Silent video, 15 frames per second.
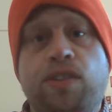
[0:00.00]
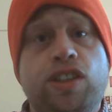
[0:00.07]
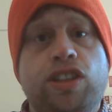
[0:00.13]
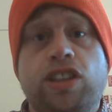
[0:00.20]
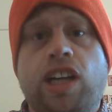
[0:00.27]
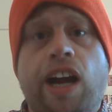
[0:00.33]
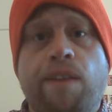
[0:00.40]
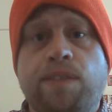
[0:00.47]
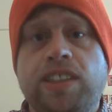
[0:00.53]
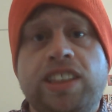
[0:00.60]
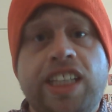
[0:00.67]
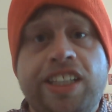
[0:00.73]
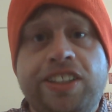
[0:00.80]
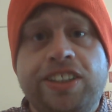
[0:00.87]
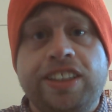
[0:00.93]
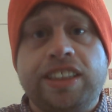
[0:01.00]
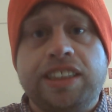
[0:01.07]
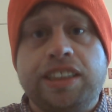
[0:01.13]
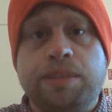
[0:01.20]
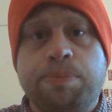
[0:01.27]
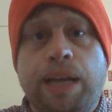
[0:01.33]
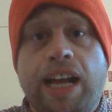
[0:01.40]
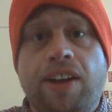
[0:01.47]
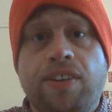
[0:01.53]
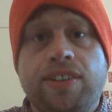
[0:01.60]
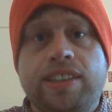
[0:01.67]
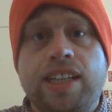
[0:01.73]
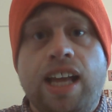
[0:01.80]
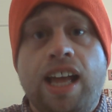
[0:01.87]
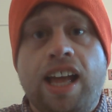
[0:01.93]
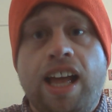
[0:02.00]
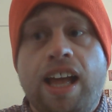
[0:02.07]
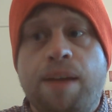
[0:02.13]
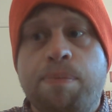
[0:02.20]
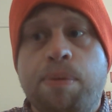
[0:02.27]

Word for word: further conversations about uh,